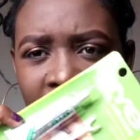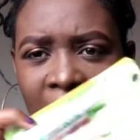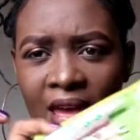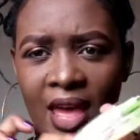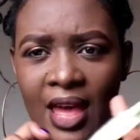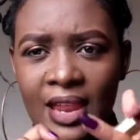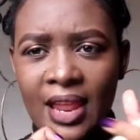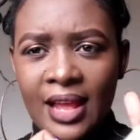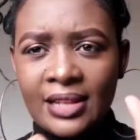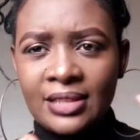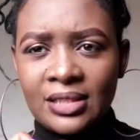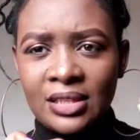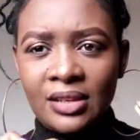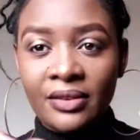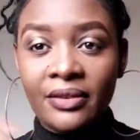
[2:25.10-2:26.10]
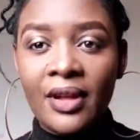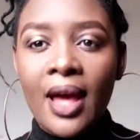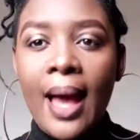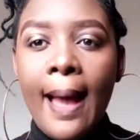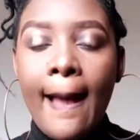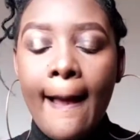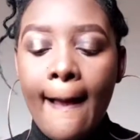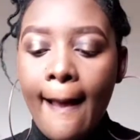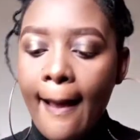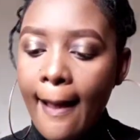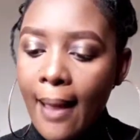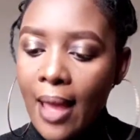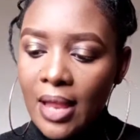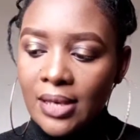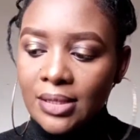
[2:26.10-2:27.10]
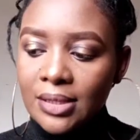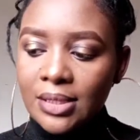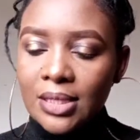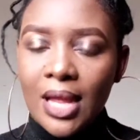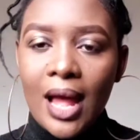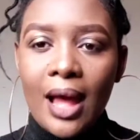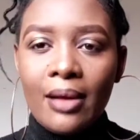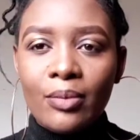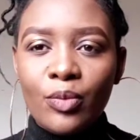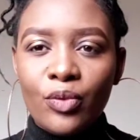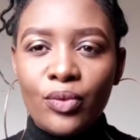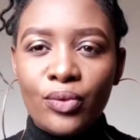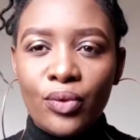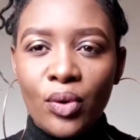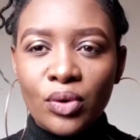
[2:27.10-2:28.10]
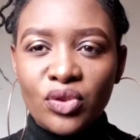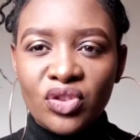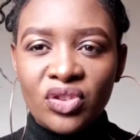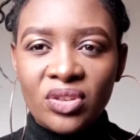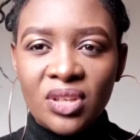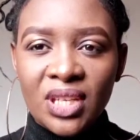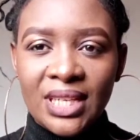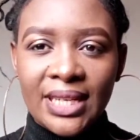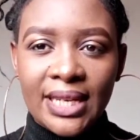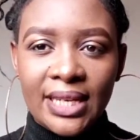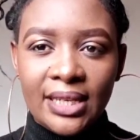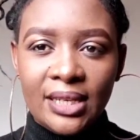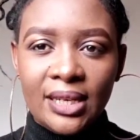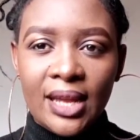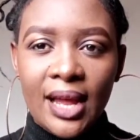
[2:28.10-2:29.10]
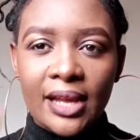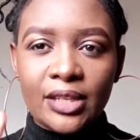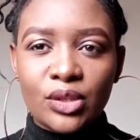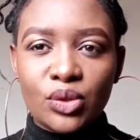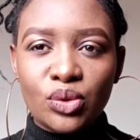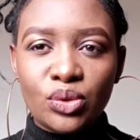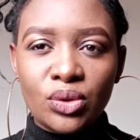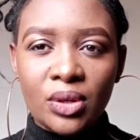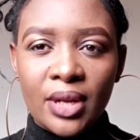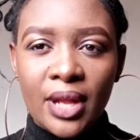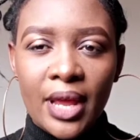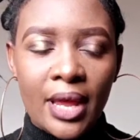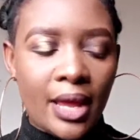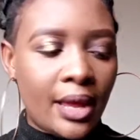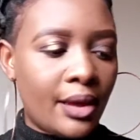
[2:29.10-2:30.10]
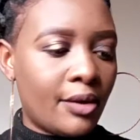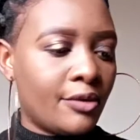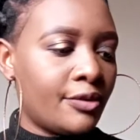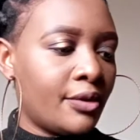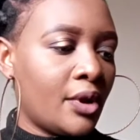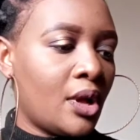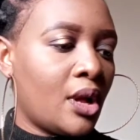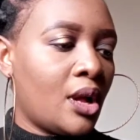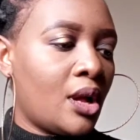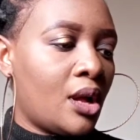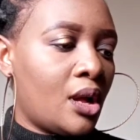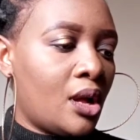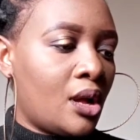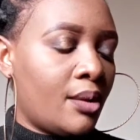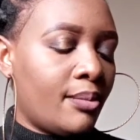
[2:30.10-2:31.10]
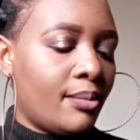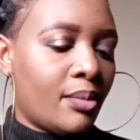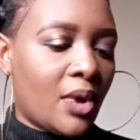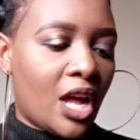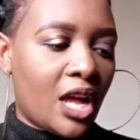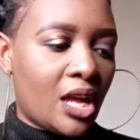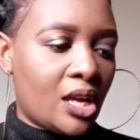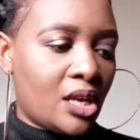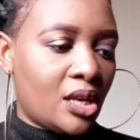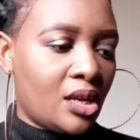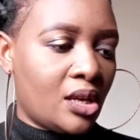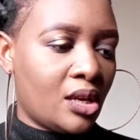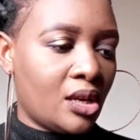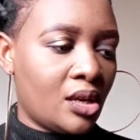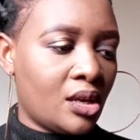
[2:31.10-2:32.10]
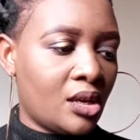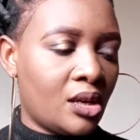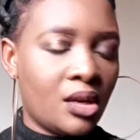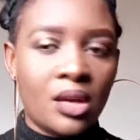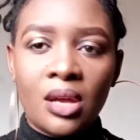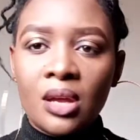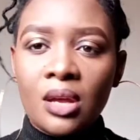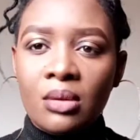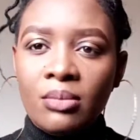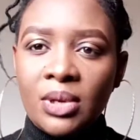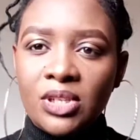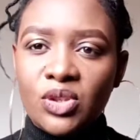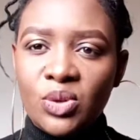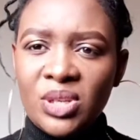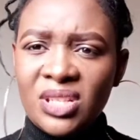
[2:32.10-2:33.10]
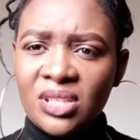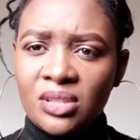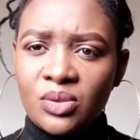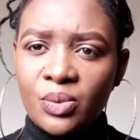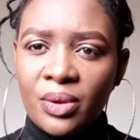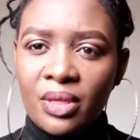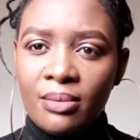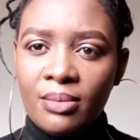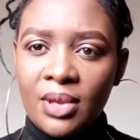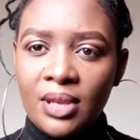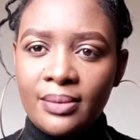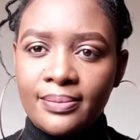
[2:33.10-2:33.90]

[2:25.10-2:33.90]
adhesive, and unfortunately, I do not have my tweezers with me.